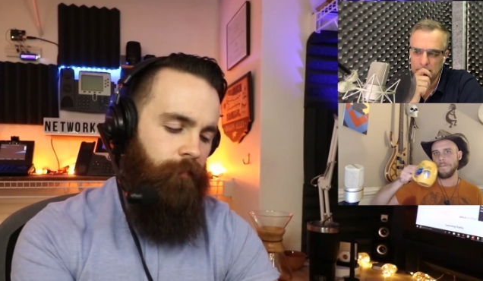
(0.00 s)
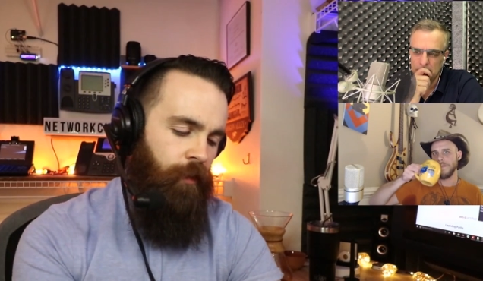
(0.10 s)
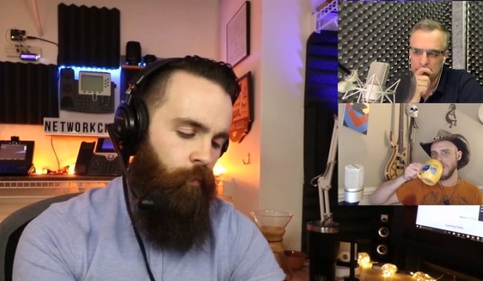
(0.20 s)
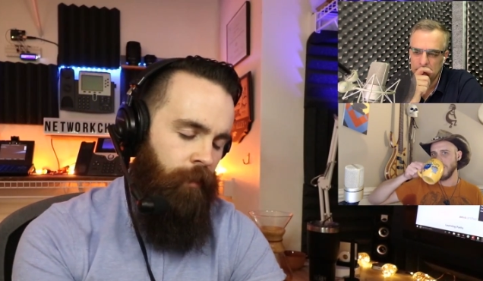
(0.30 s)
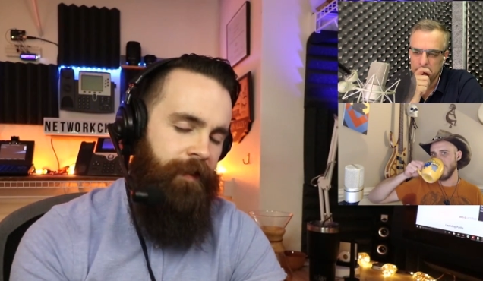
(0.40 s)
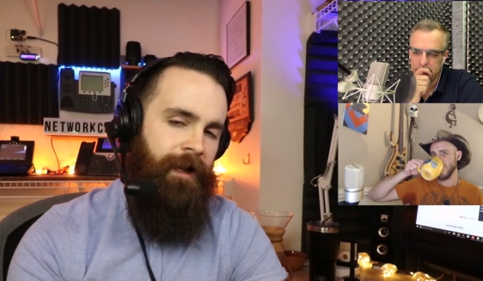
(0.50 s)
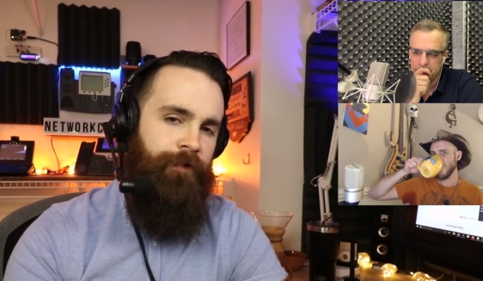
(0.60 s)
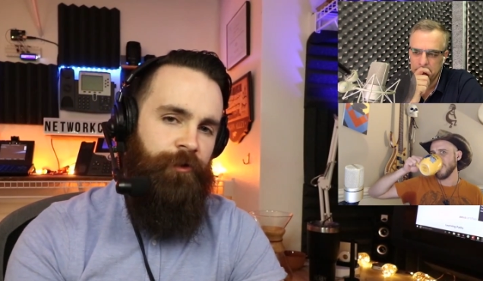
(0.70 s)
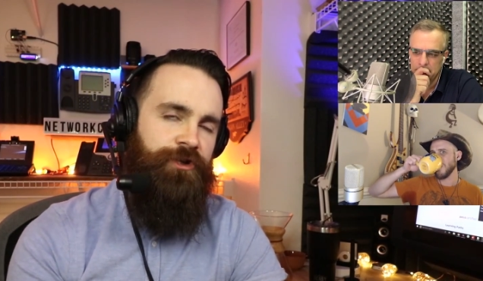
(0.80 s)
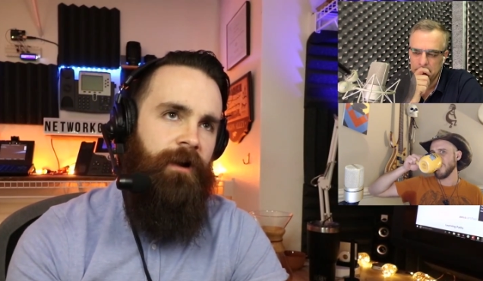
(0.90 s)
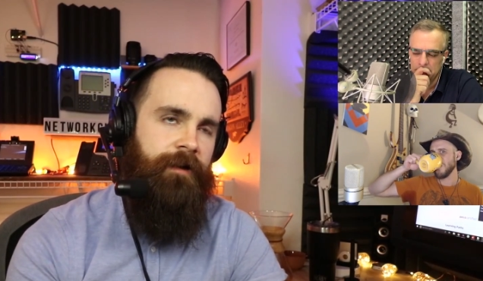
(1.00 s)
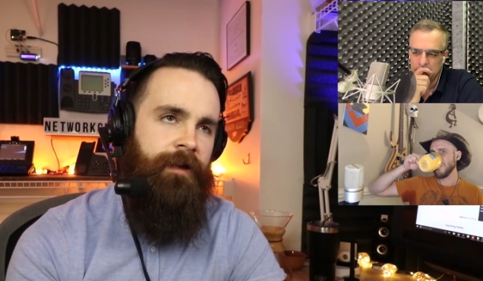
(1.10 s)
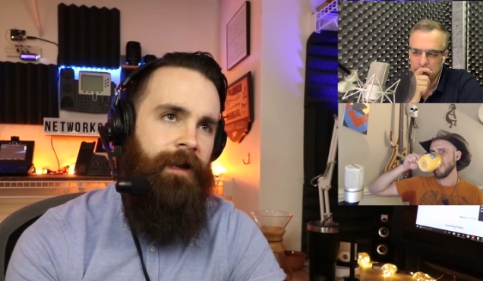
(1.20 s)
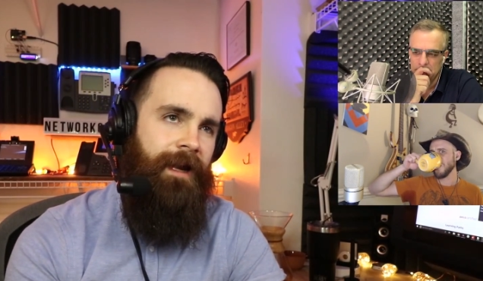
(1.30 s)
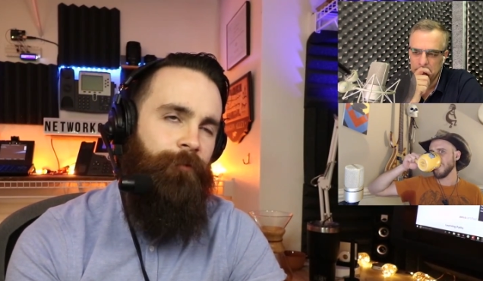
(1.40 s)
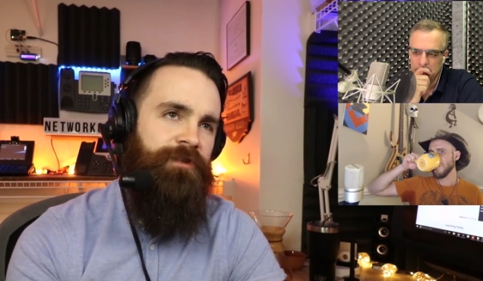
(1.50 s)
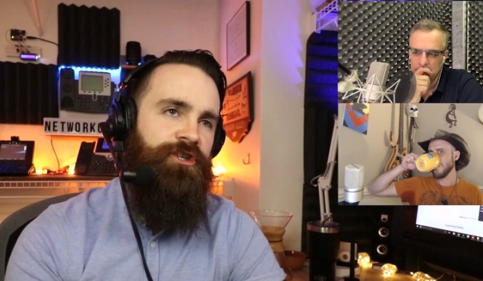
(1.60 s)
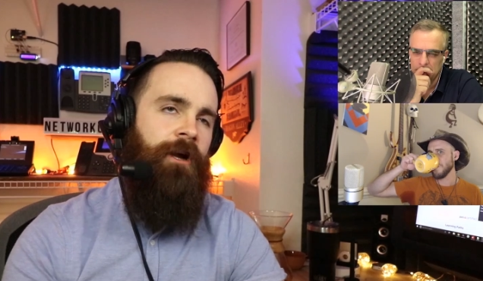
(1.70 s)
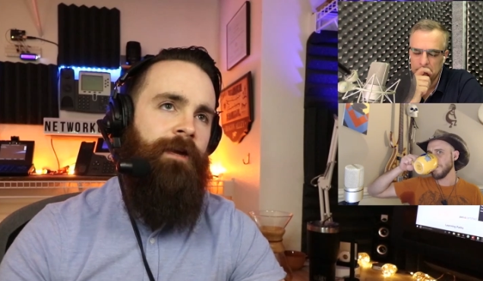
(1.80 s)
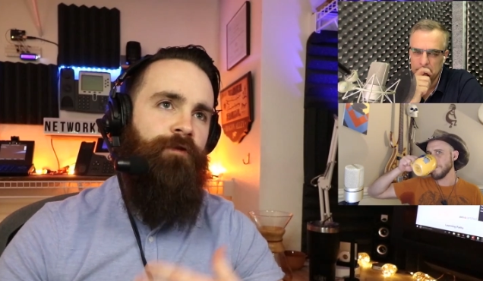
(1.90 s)
Speaker 1: one thing I found shocking, it wasn't
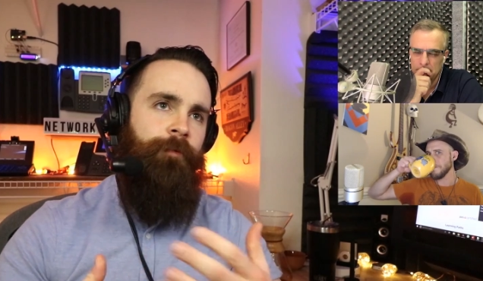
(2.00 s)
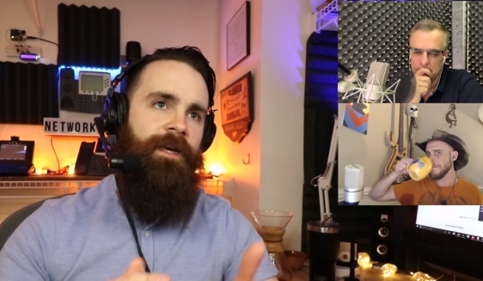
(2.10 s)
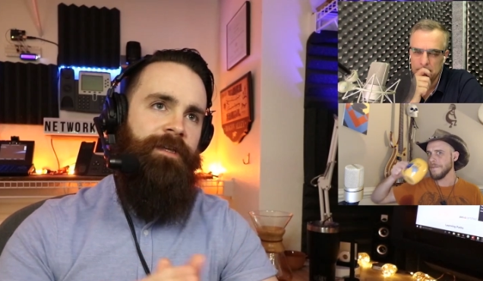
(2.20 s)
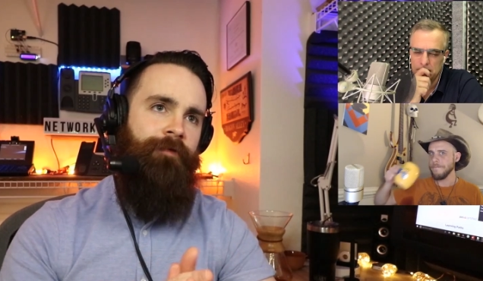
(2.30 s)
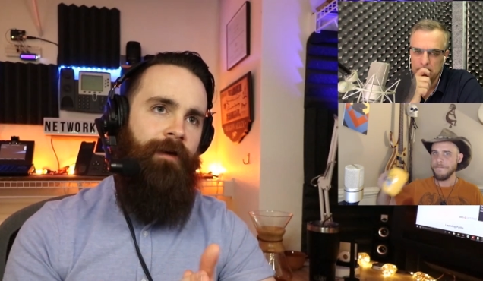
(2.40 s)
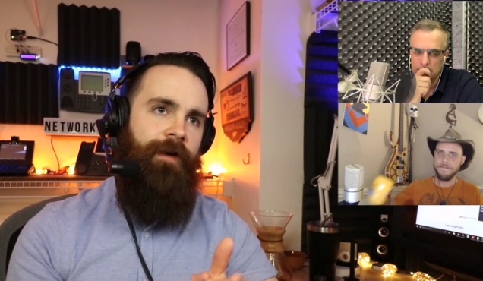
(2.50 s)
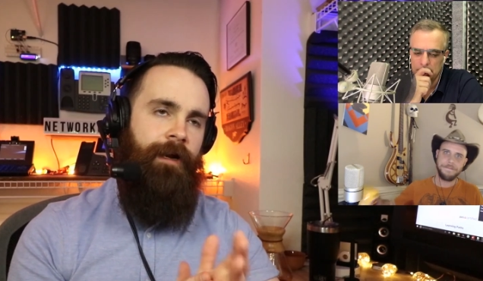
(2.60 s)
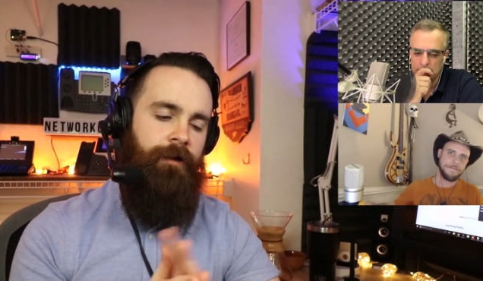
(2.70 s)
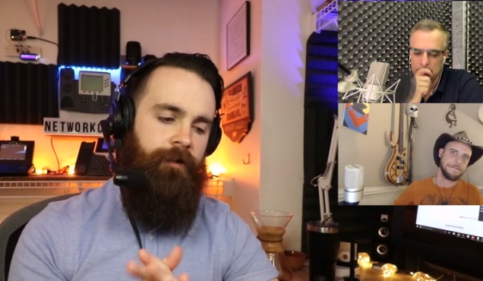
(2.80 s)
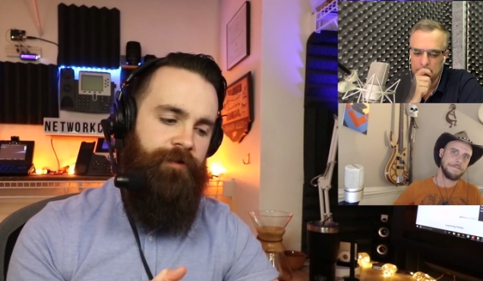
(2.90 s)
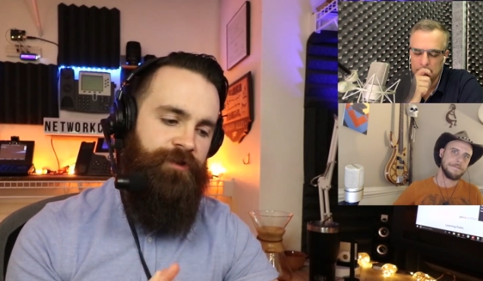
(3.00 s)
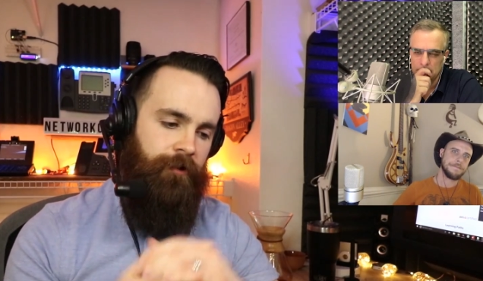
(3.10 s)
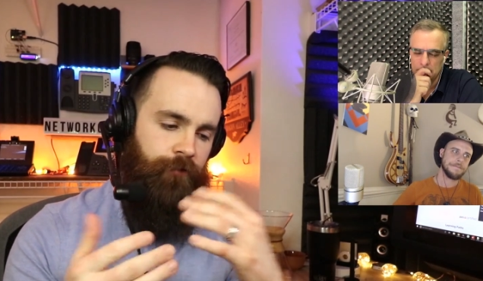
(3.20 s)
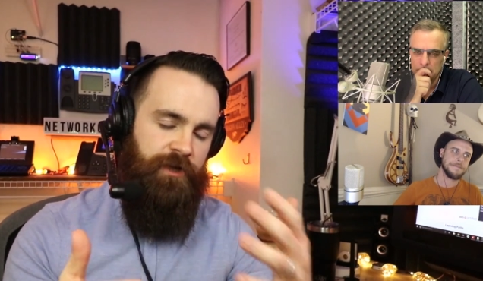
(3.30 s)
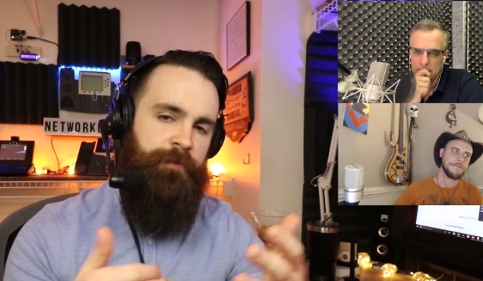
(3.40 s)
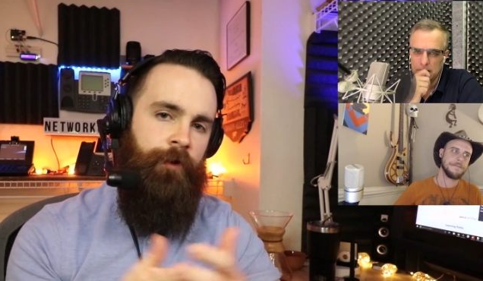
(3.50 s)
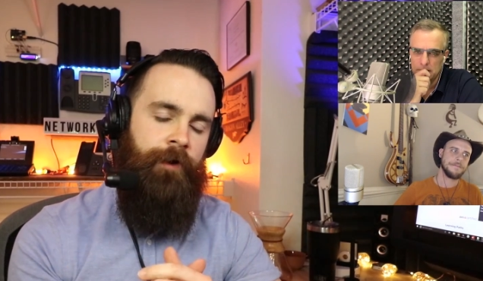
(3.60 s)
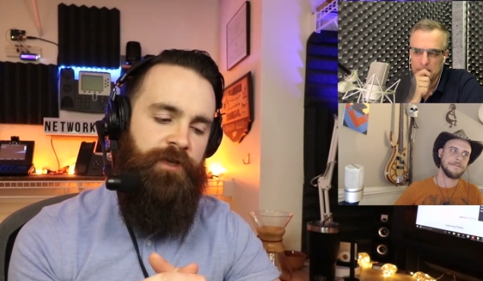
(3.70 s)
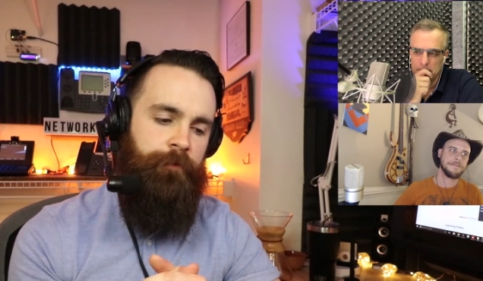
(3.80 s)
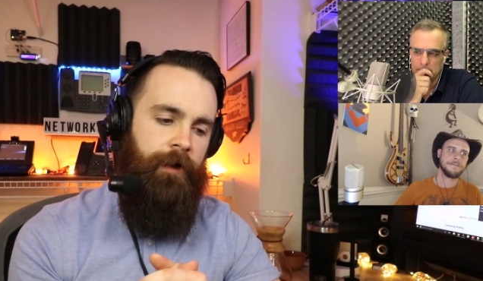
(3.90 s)
shocking for me because I've, I've, had a lot of the server experience,
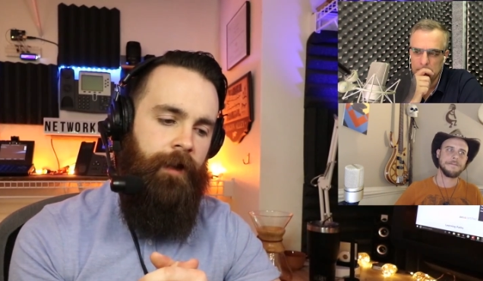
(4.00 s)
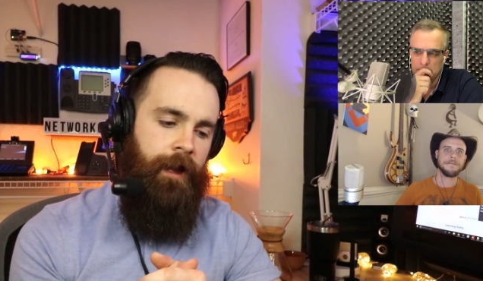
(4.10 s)
but